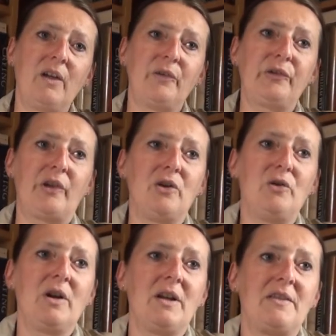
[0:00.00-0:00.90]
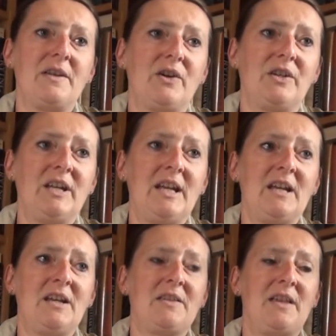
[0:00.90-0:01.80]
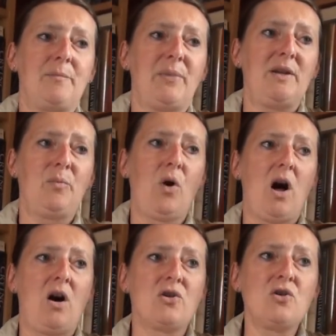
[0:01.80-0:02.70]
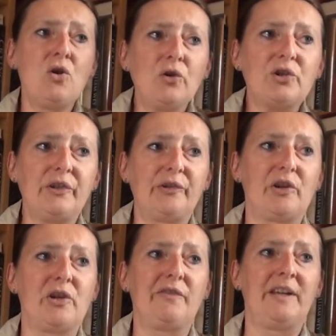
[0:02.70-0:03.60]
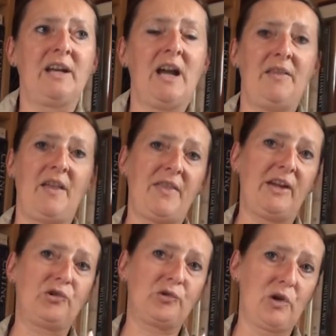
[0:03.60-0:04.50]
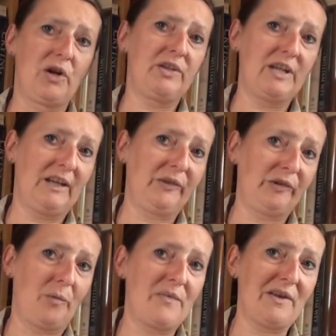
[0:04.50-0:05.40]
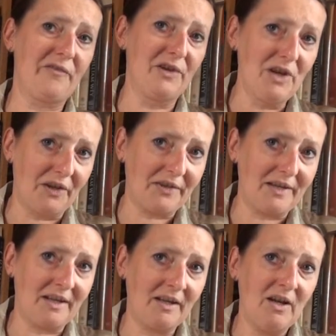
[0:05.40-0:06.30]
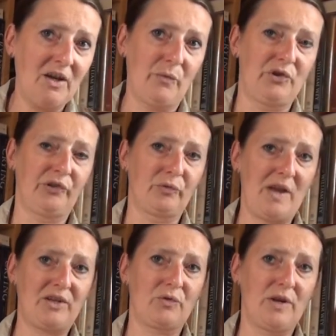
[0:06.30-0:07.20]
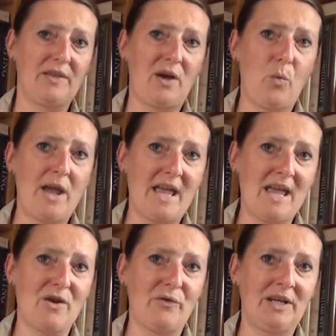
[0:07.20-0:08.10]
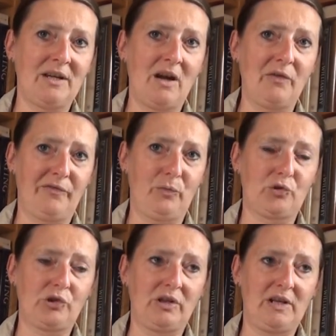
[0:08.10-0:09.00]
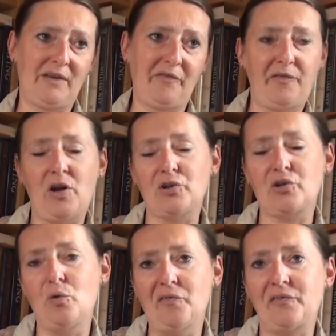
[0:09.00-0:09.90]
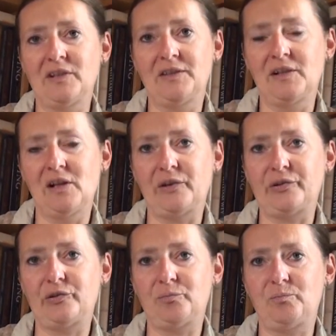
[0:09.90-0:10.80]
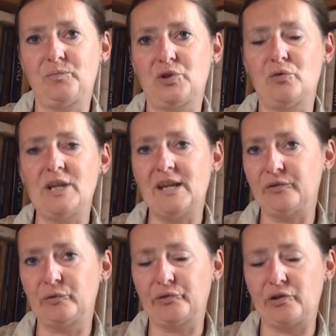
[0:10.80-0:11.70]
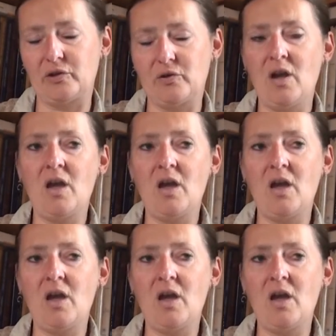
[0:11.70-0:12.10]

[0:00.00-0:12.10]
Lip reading: So the idea that people are not deserving and that they're trying to get something for nothing, which is a rhetoric that we're hearing unfortunately far too often in the last 2 years or so,